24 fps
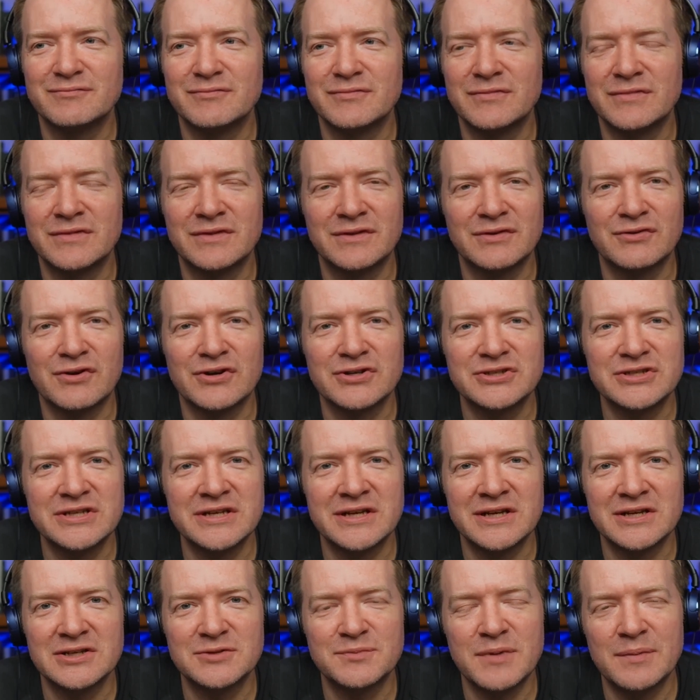crusty
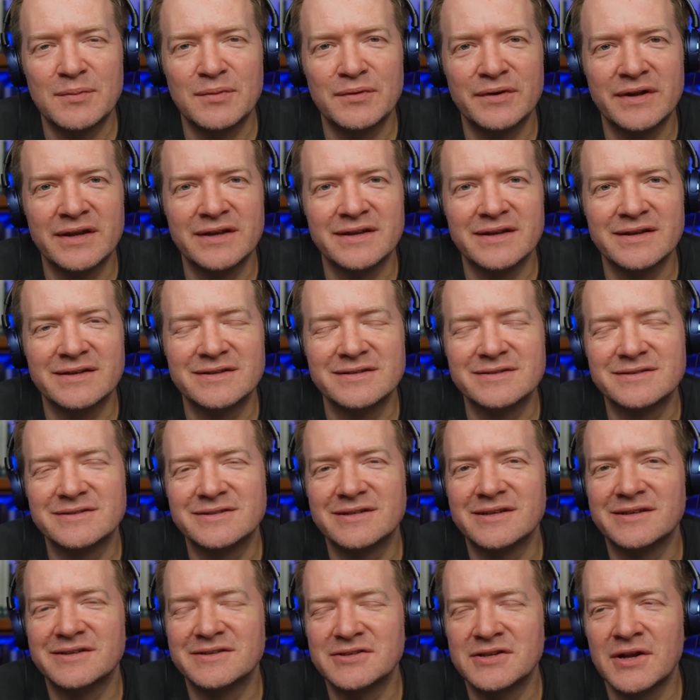English people needed to
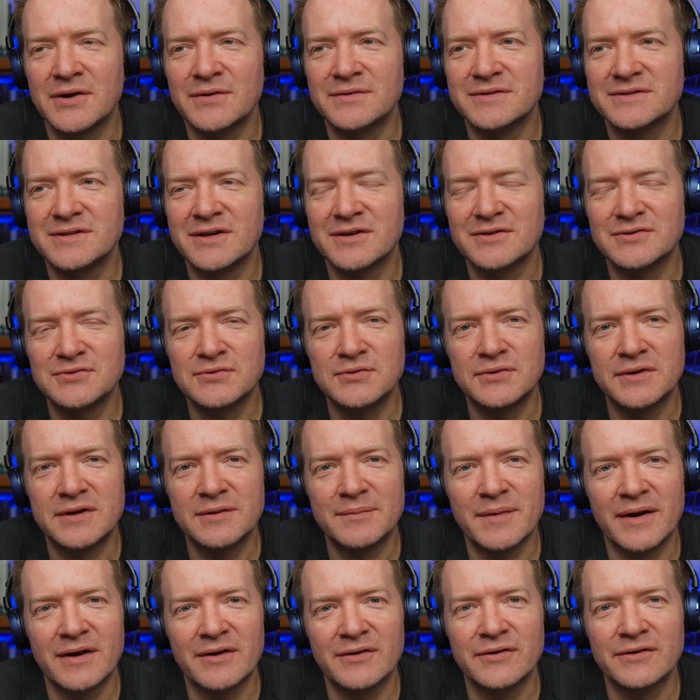go and start talking
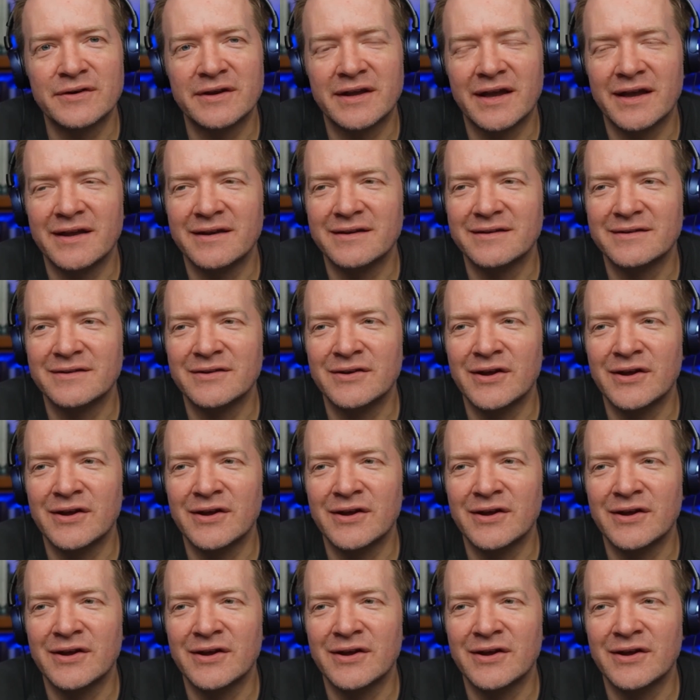about God again.